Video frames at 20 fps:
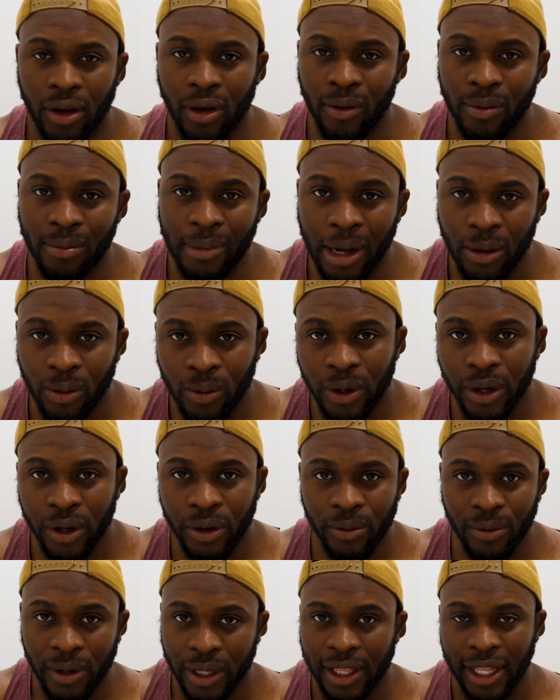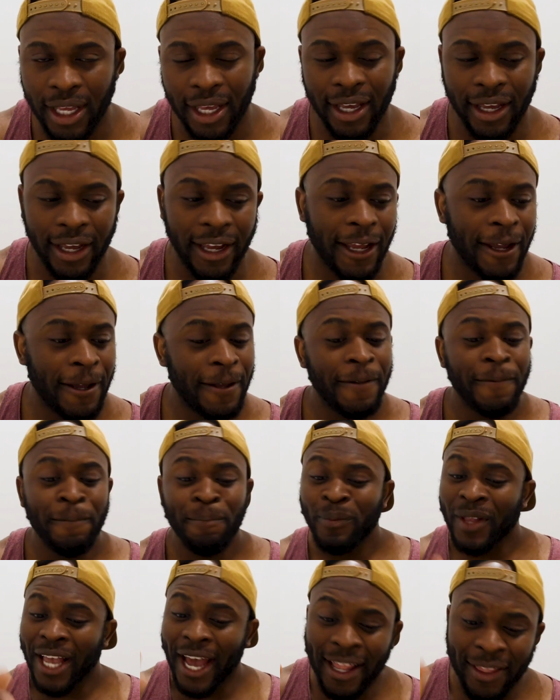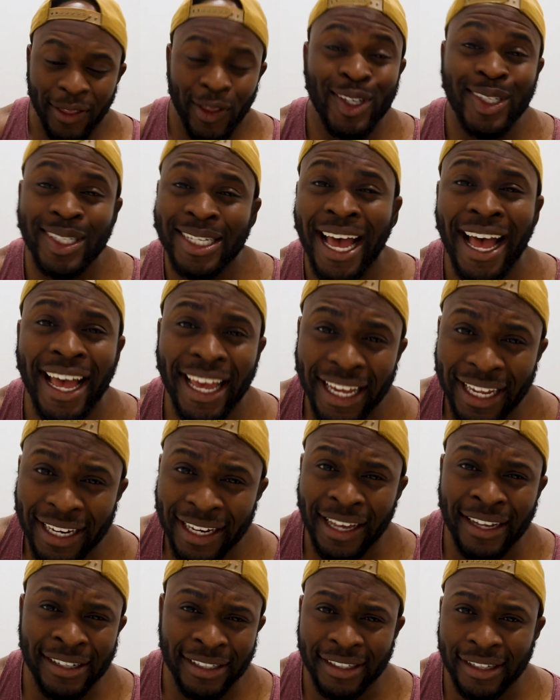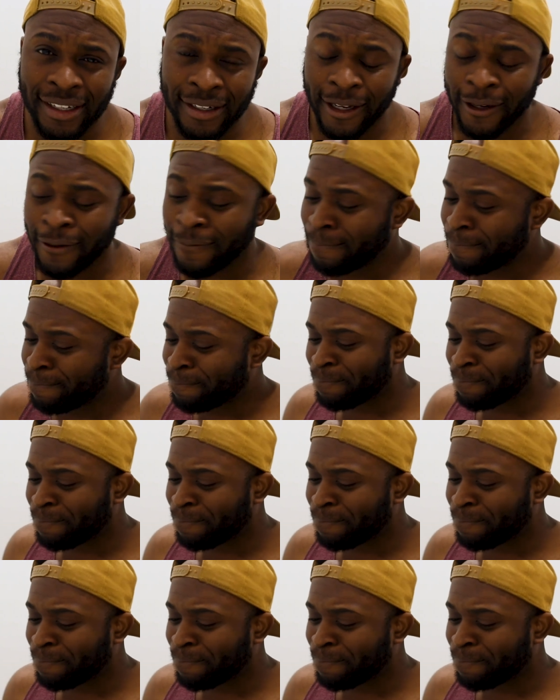oh my word, what the heck. And this guy Elastinen,